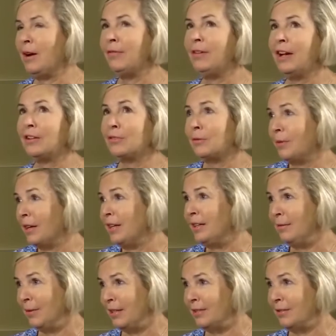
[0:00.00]
a matter of fact,
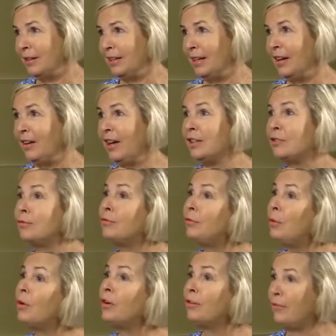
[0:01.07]
Serenity Restaurant now has
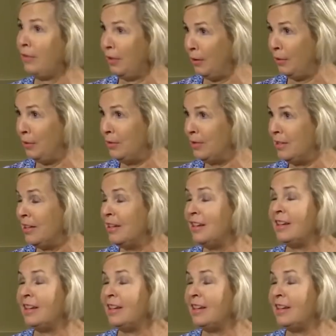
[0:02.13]
four of those,